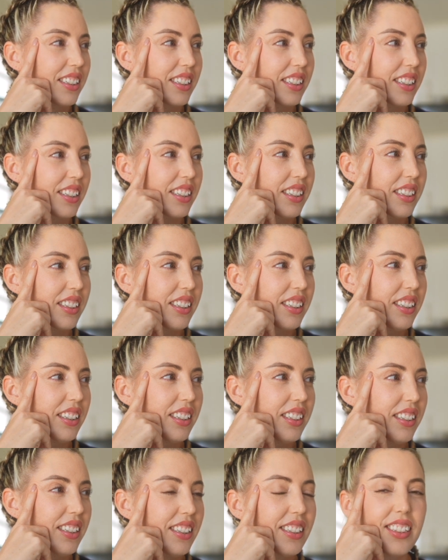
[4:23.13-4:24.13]

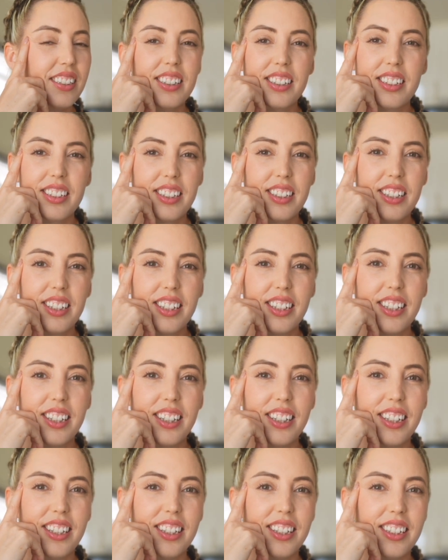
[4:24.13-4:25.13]

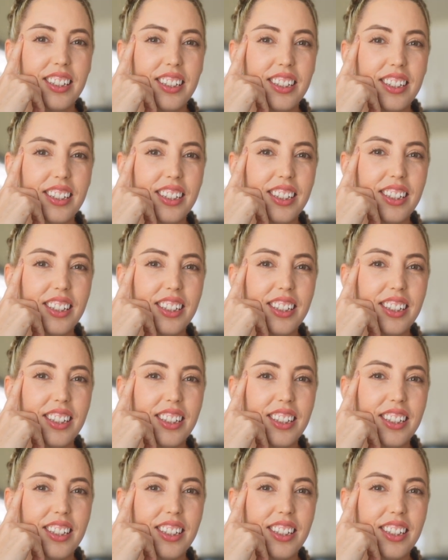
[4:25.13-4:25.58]
No words are spoken by the person on screen.